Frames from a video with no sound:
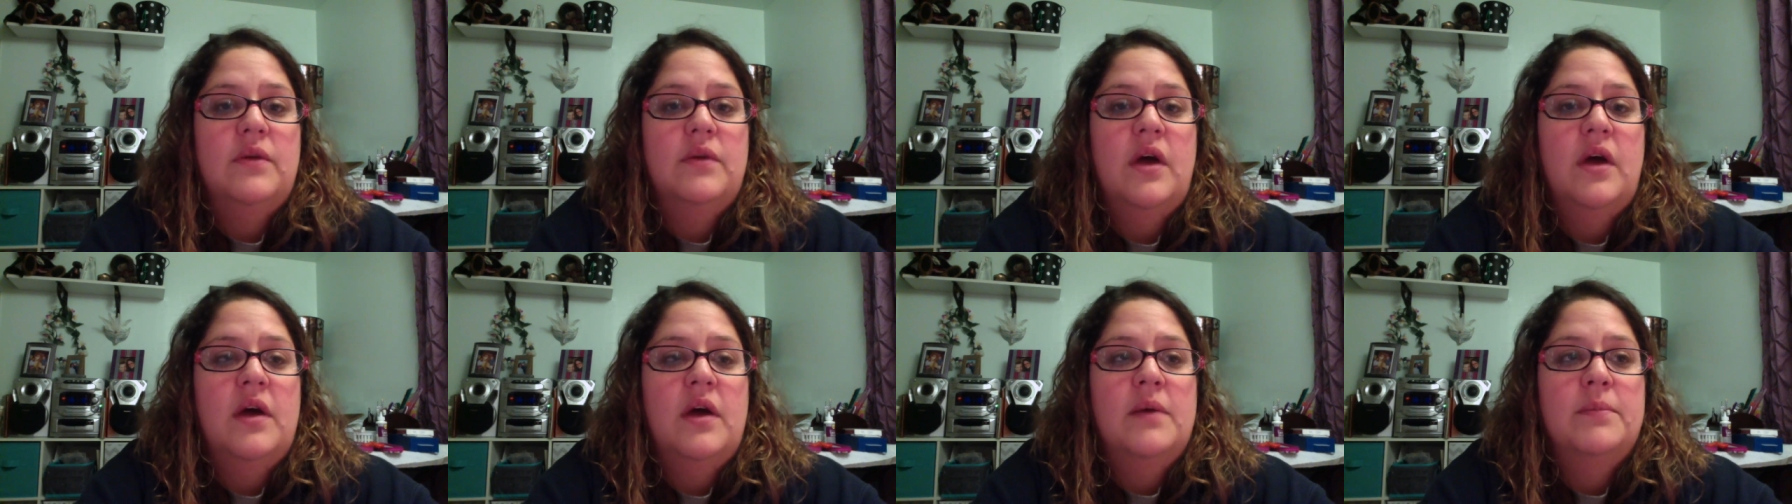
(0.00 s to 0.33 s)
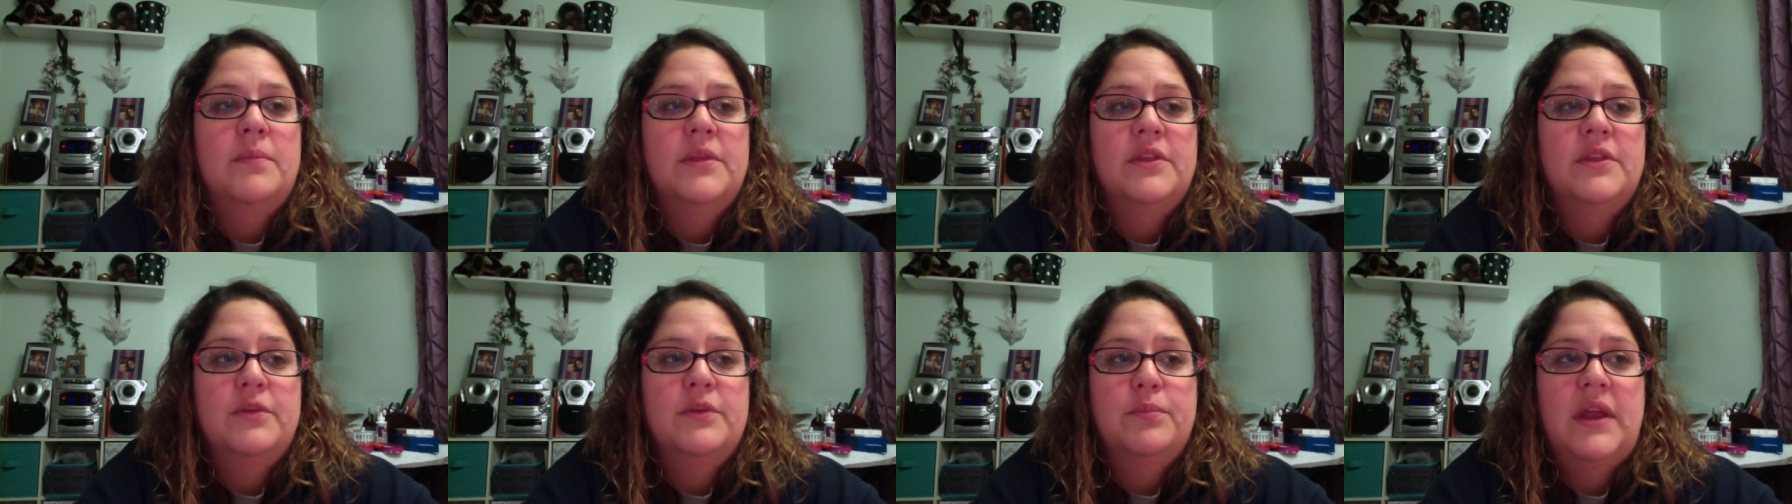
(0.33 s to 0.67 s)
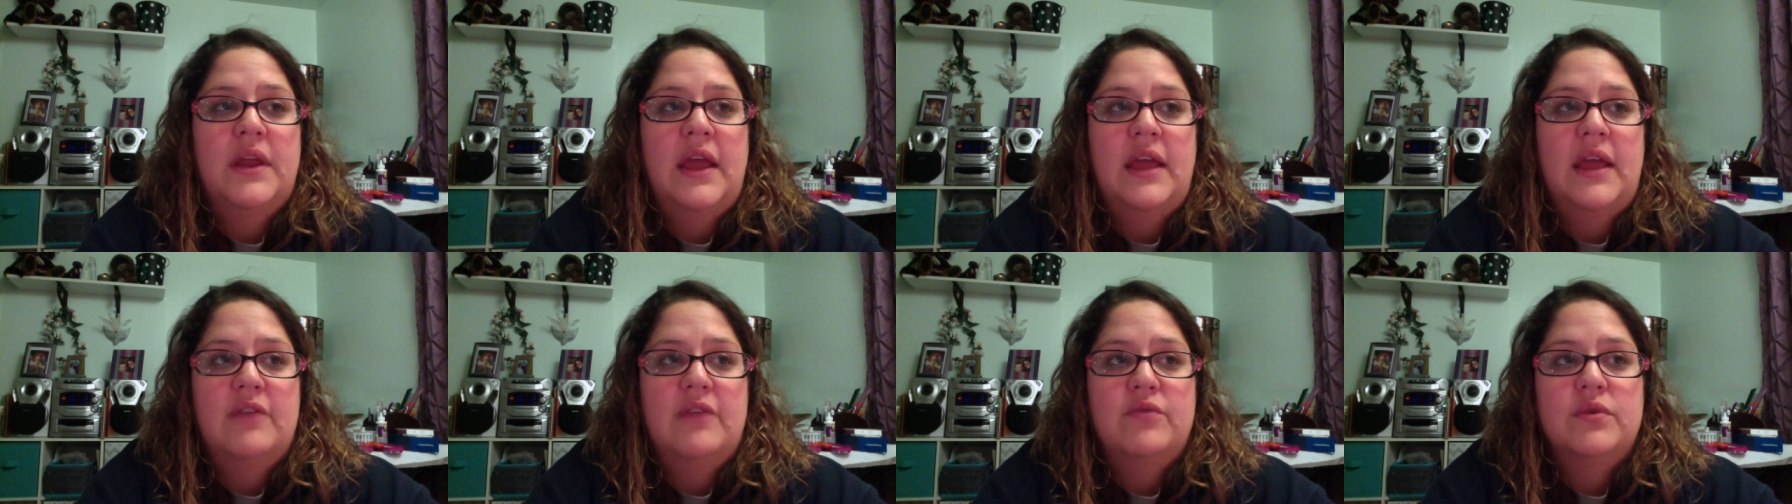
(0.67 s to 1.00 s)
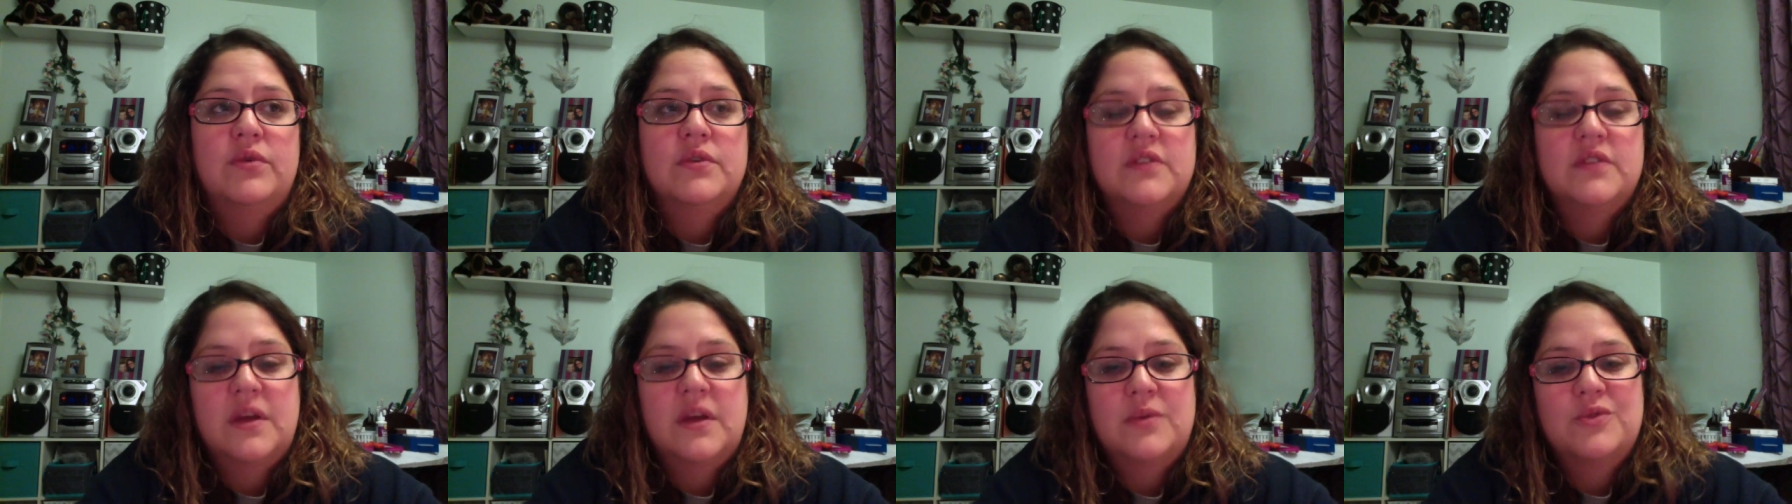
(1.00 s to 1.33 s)
but there have been a
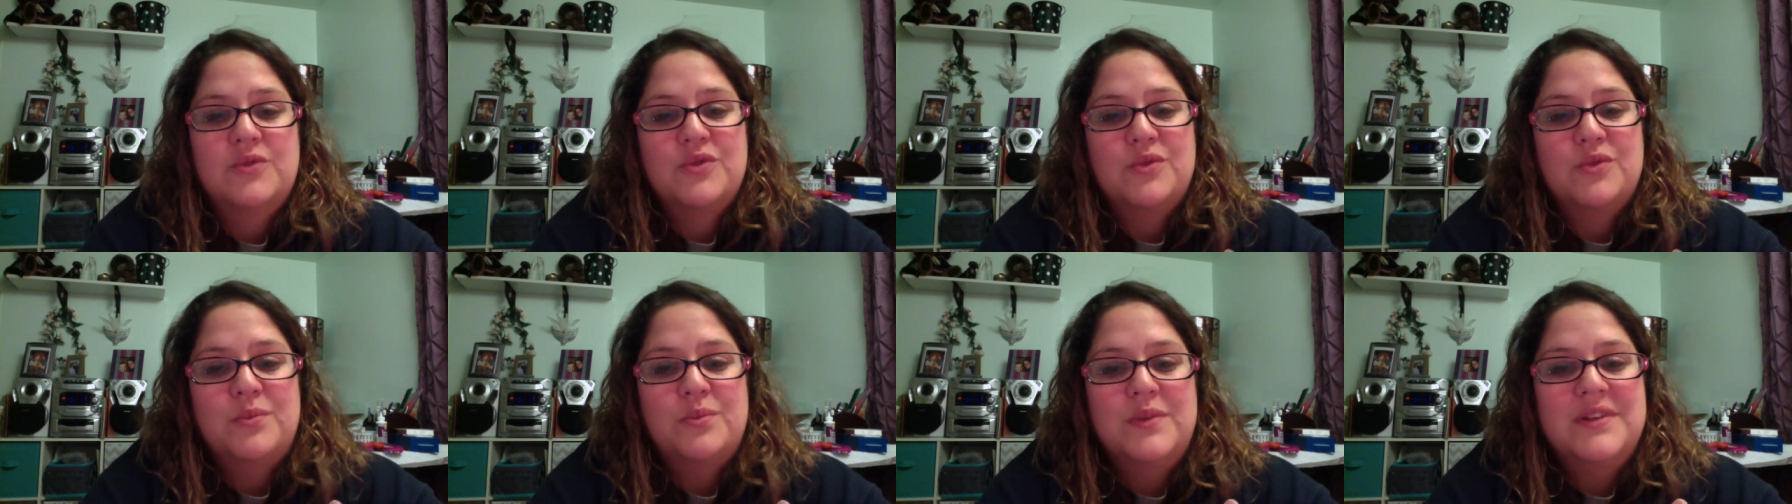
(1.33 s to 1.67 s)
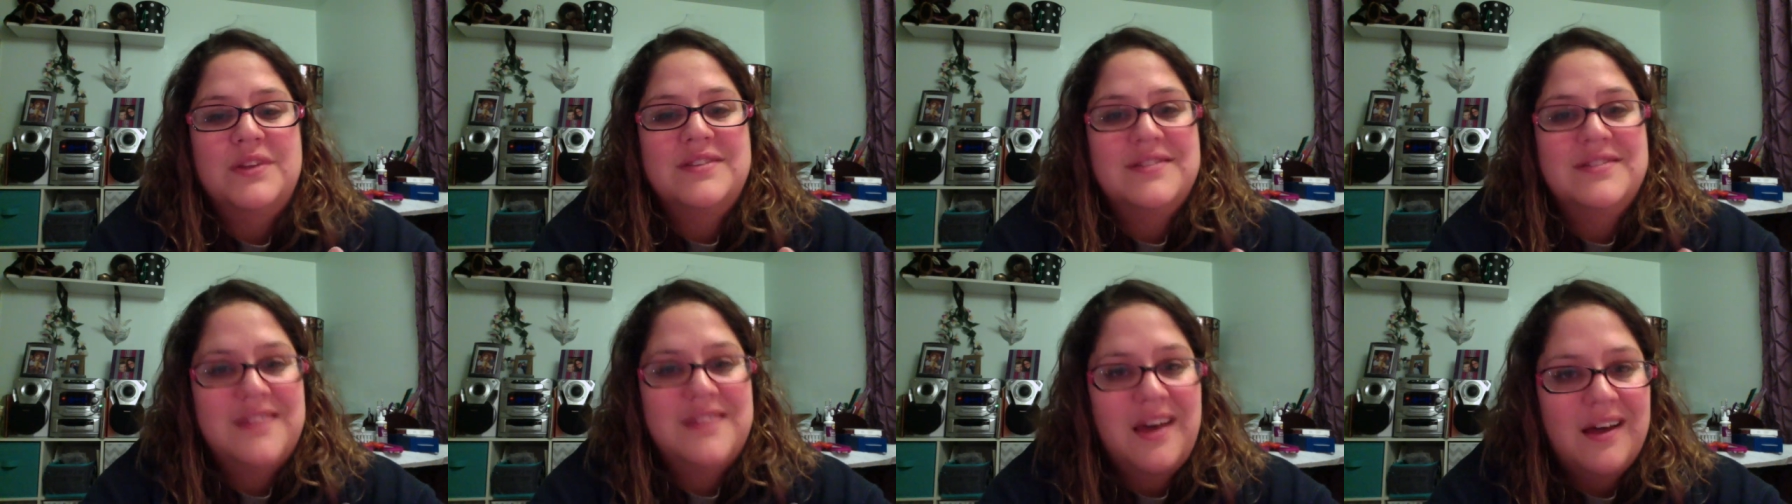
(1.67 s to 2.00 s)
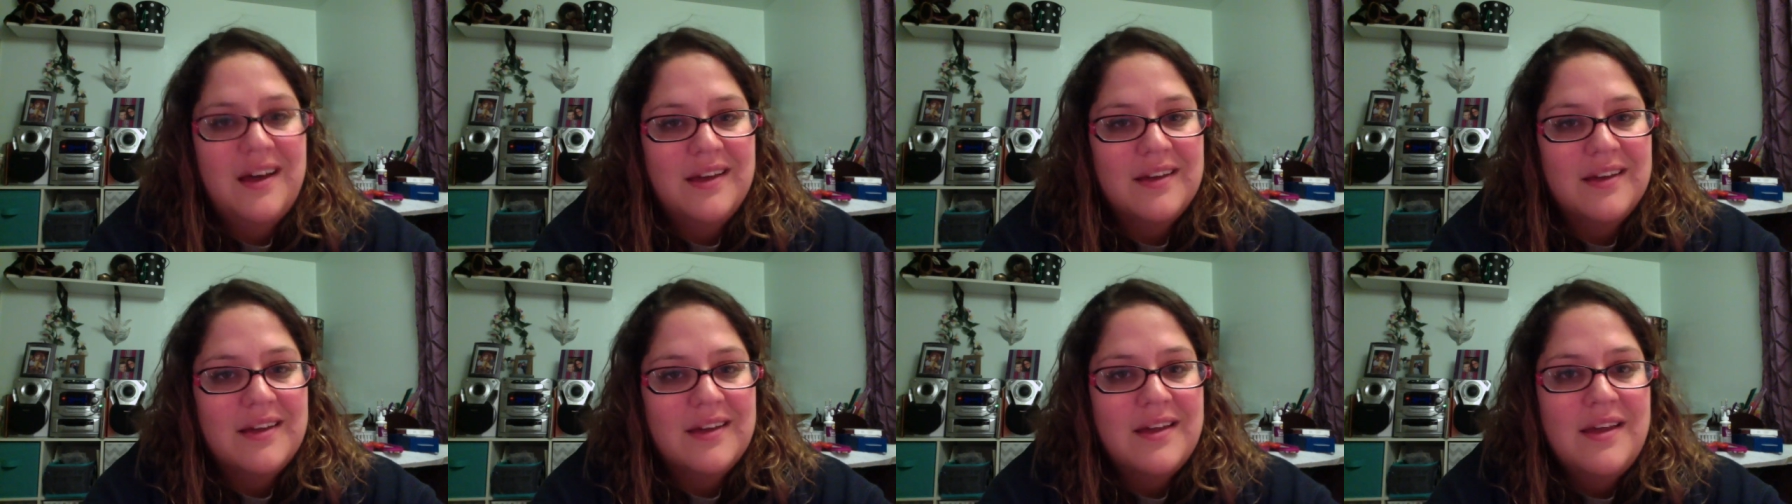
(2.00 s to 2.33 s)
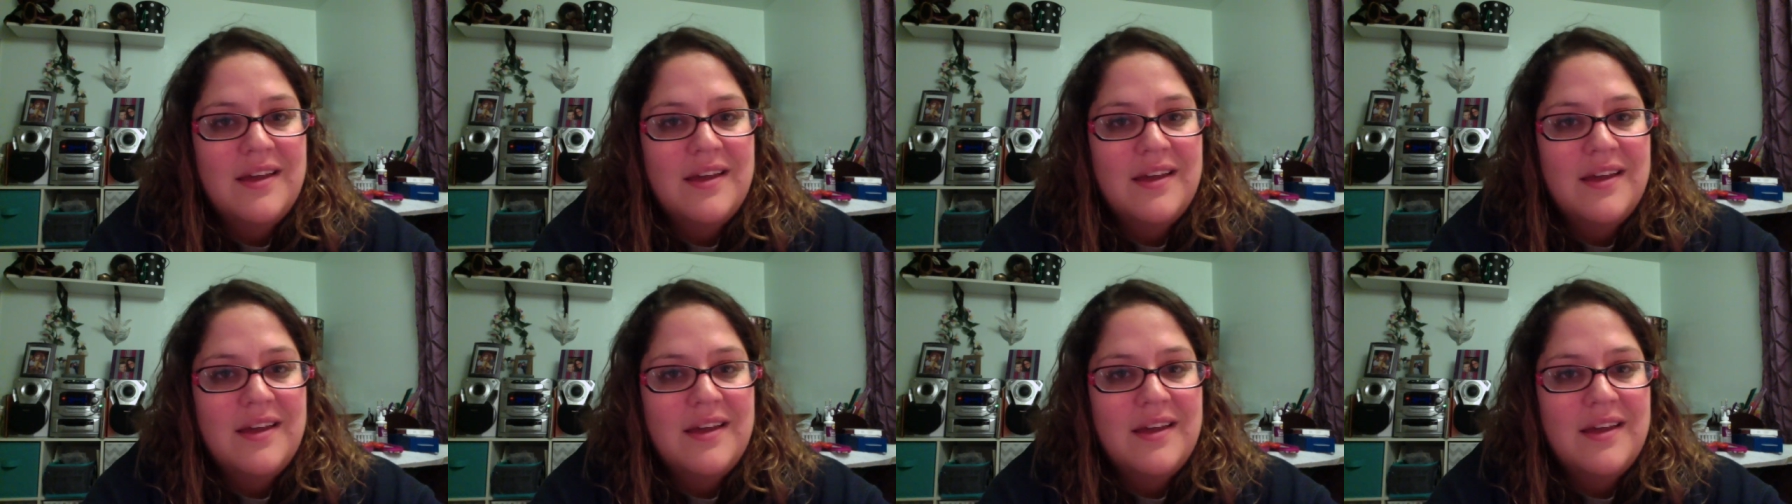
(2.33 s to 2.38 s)
handful of times where we've been stuck